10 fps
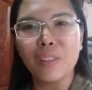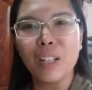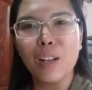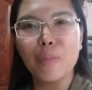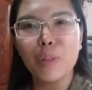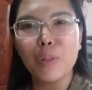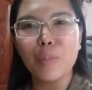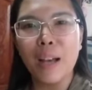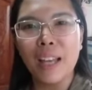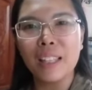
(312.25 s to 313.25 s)
We love
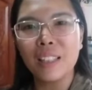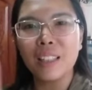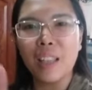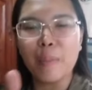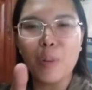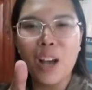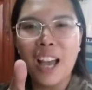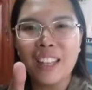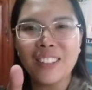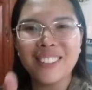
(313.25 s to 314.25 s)
you. Bye. Tem
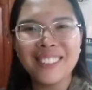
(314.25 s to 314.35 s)
Ohay.